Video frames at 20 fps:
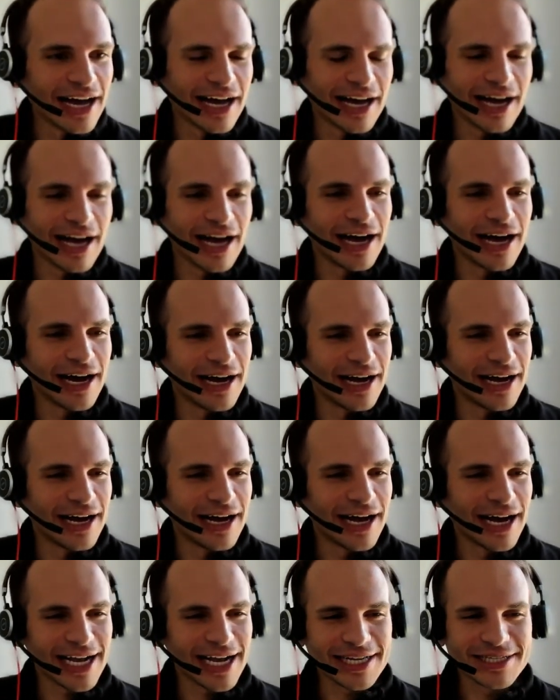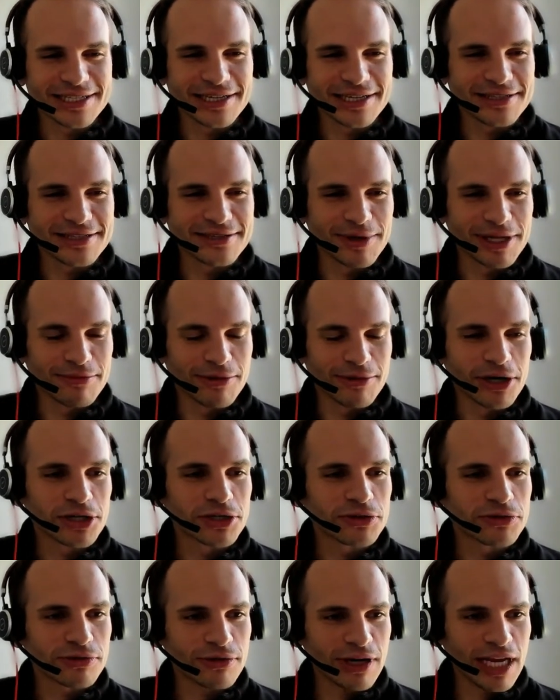I guess that's the middle one.
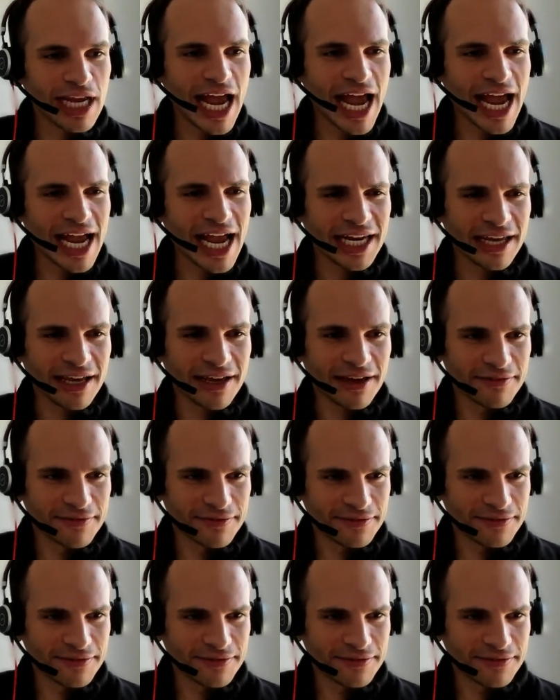Creative.